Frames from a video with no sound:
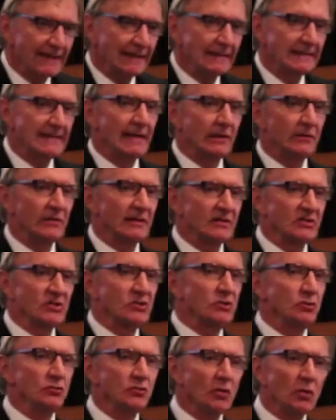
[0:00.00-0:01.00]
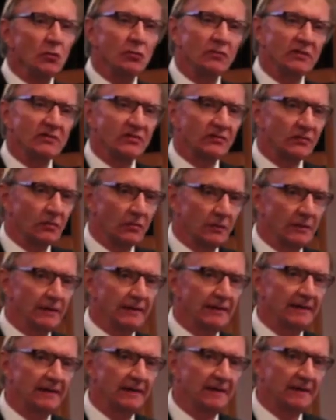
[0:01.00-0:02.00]
King Darius. You know the
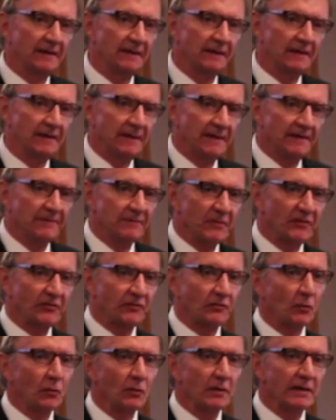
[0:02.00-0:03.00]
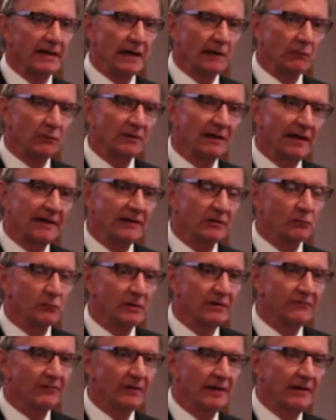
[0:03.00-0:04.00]
story. The story I would like to
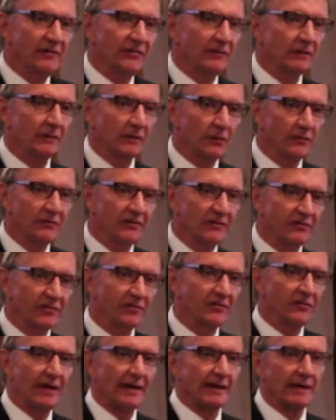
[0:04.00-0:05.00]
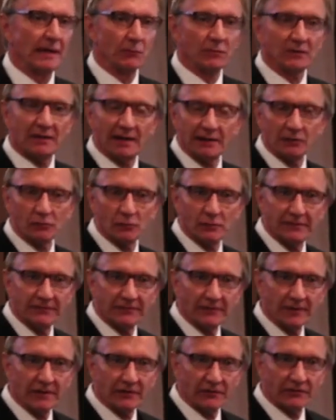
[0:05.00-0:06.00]
rephrase in closing, just like I would like to
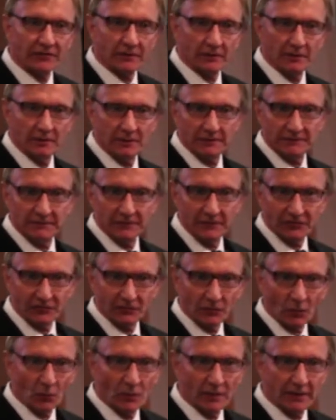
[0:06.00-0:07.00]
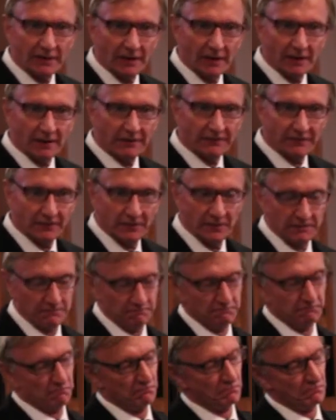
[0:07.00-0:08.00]
rephrase the story of
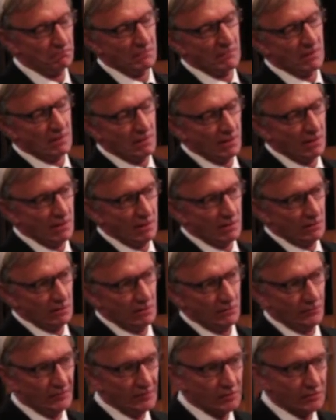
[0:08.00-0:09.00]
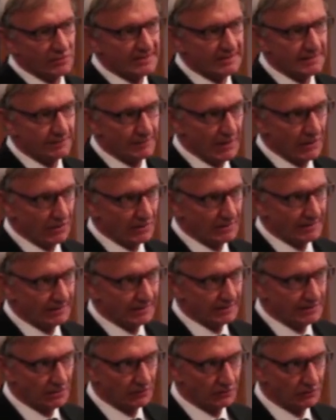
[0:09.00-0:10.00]
the Good
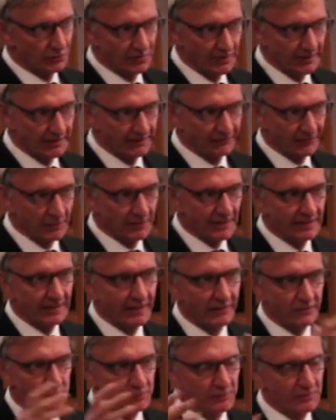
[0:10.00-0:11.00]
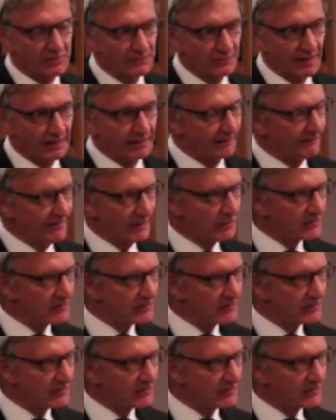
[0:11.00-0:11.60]
Samaritan, to learn it from another perspective.